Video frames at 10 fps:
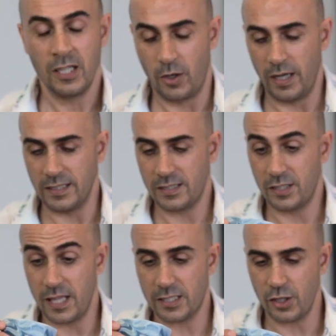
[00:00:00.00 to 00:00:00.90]
All right,
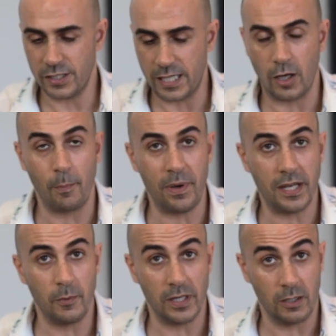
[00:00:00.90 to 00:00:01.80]
so that turned out a lot
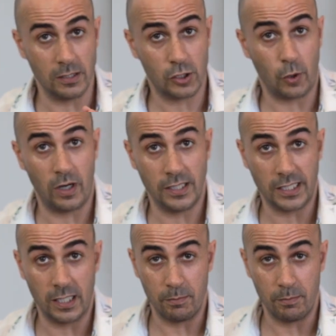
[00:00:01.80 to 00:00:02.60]
better when I was grinding